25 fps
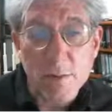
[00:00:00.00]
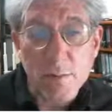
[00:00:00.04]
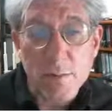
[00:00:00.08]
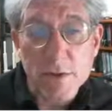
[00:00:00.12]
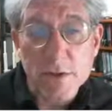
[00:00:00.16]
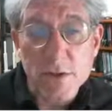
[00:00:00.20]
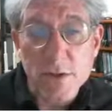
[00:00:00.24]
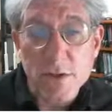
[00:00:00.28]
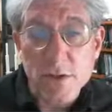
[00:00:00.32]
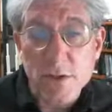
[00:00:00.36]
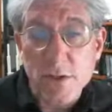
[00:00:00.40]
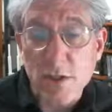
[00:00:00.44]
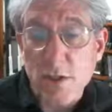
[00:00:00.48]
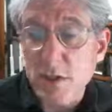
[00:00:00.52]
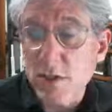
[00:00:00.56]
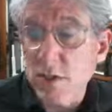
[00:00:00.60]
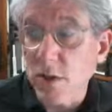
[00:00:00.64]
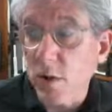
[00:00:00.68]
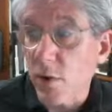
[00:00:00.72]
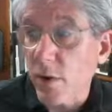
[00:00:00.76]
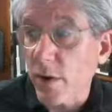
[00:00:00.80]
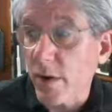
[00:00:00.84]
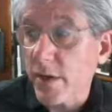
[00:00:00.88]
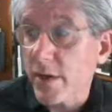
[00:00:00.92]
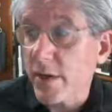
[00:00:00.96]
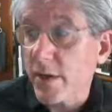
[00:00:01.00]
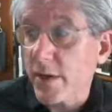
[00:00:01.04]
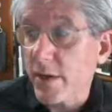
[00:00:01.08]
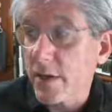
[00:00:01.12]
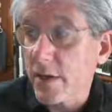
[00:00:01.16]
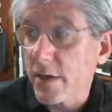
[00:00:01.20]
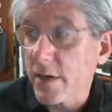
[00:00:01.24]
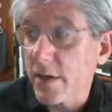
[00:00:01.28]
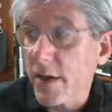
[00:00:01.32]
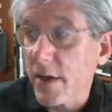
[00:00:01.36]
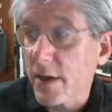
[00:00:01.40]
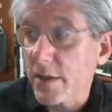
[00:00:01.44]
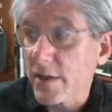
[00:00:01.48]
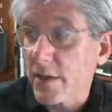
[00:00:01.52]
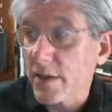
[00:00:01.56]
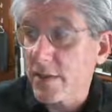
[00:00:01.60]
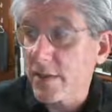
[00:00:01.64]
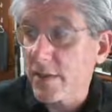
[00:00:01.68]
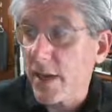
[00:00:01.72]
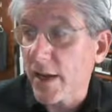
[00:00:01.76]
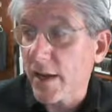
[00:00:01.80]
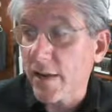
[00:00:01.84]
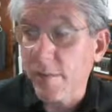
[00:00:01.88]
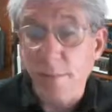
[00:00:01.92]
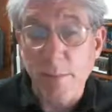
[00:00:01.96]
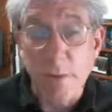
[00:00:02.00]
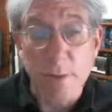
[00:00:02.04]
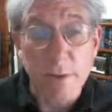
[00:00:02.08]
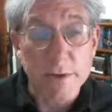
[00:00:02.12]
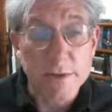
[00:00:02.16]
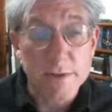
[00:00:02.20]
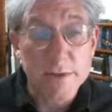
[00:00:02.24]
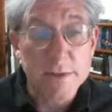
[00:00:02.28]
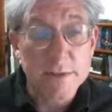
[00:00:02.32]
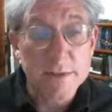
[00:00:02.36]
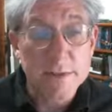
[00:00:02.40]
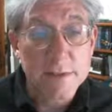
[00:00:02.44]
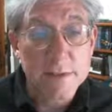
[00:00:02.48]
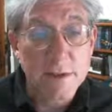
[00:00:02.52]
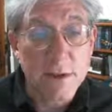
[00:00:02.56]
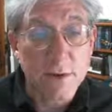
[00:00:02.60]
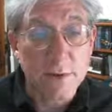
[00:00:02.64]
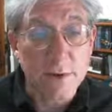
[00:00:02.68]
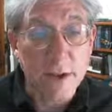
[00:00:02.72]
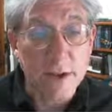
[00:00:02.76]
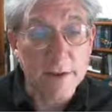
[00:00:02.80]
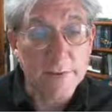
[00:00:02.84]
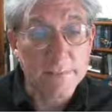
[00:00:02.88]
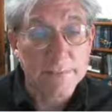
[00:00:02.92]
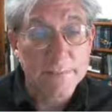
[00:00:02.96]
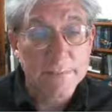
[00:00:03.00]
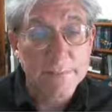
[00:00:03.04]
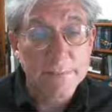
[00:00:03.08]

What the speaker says: which is the torque at the second points. Okay?